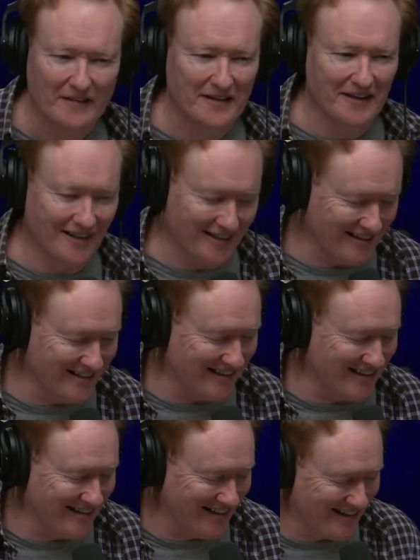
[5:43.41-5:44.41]
I get my
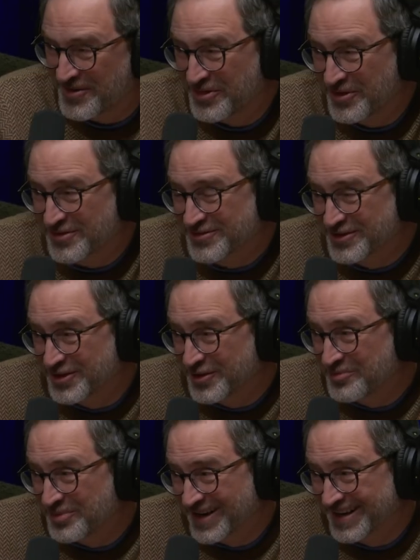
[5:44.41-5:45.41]
podcast. Oh, those are good
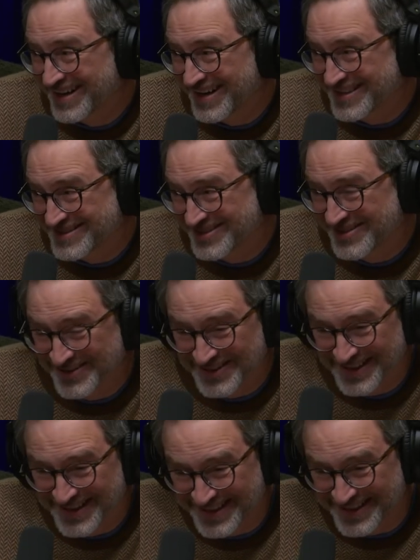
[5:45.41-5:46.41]
Nordstrom. podcasts.
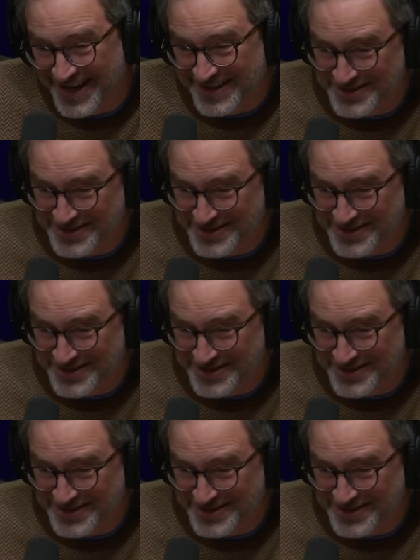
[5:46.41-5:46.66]
Yeah, um, not